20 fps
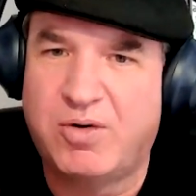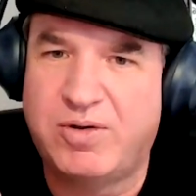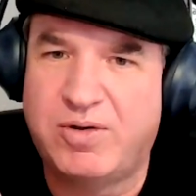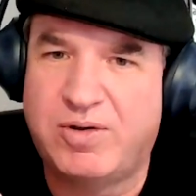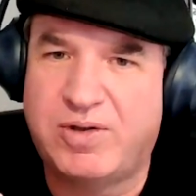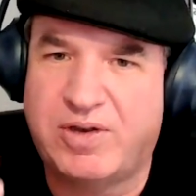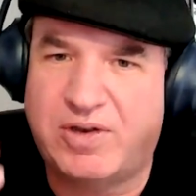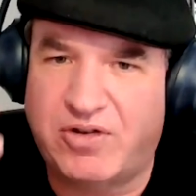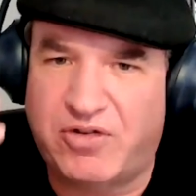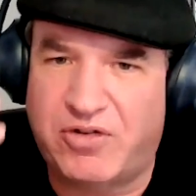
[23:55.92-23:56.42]

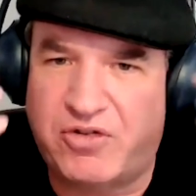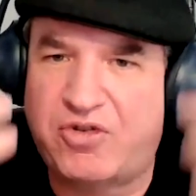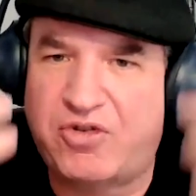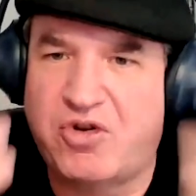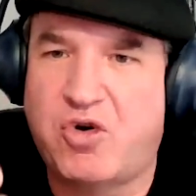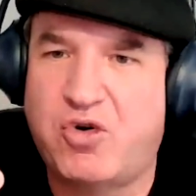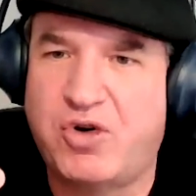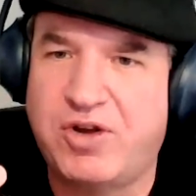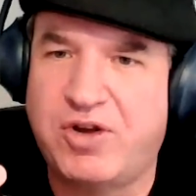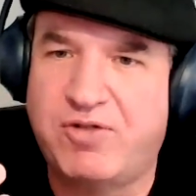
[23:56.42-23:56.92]
Did the
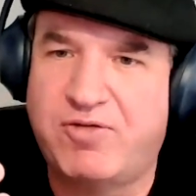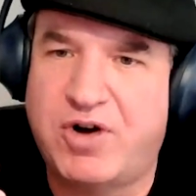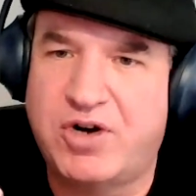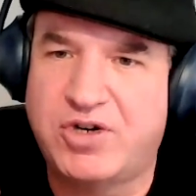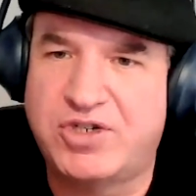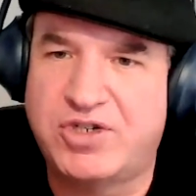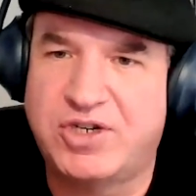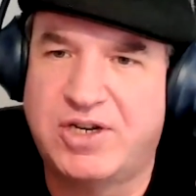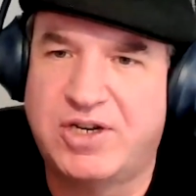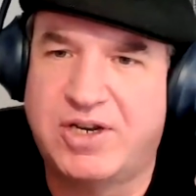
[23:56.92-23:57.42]
story
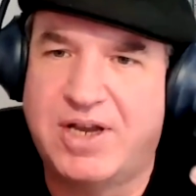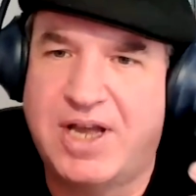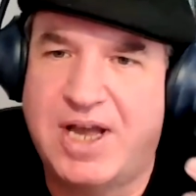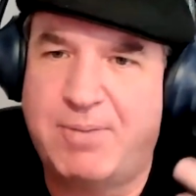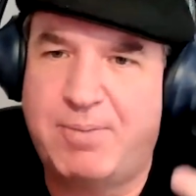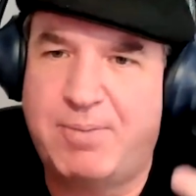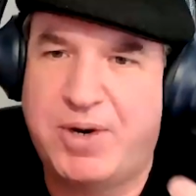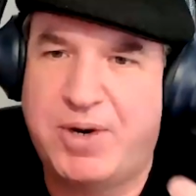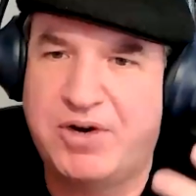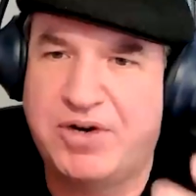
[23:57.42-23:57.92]
version
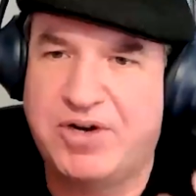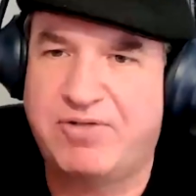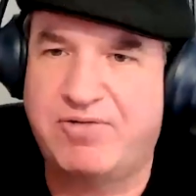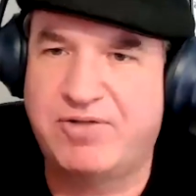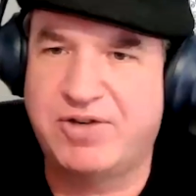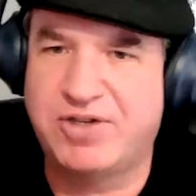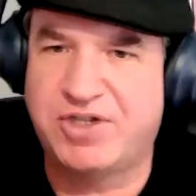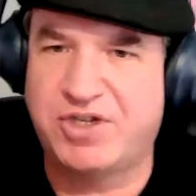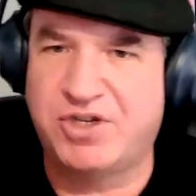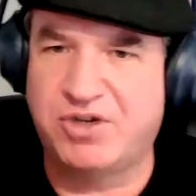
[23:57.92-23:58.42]
appear
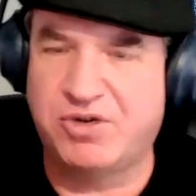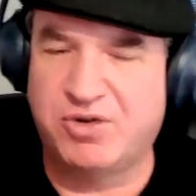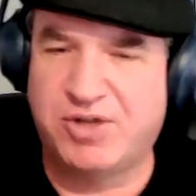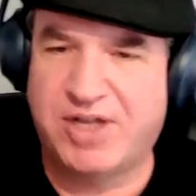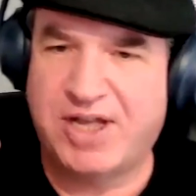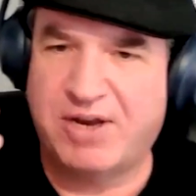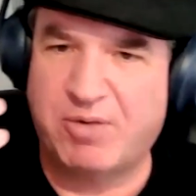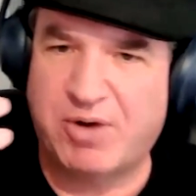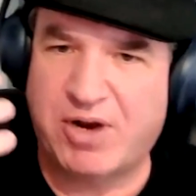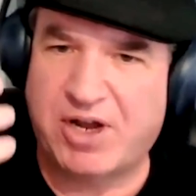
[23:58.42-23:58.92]
different to you
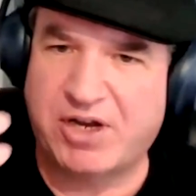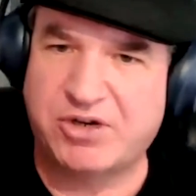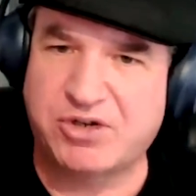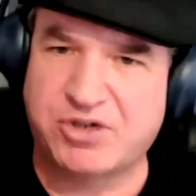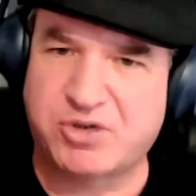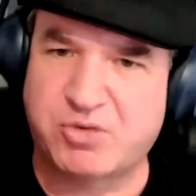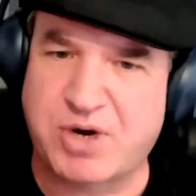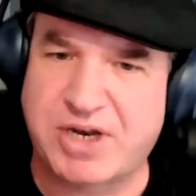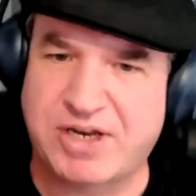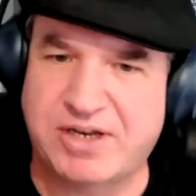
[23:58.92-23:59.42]
than when I
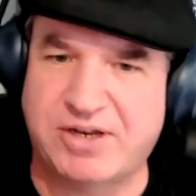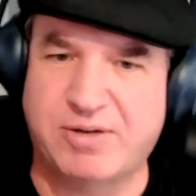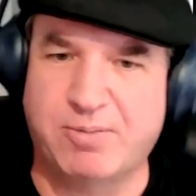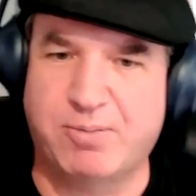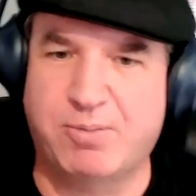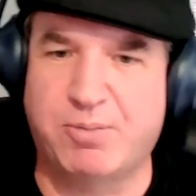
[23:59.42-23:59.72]
just read the